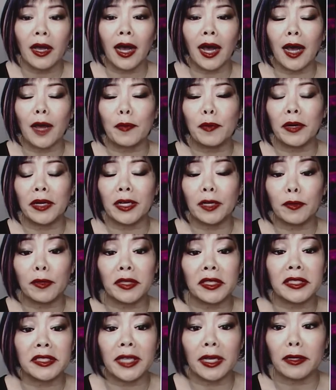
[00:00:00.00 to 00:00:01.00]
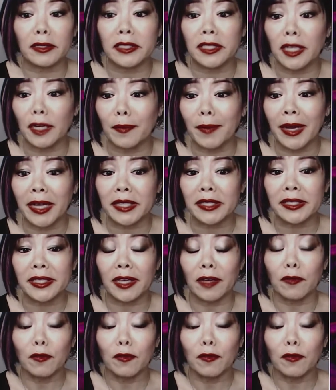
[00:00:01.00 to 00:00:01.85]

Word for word: operating with a scarcity mindset.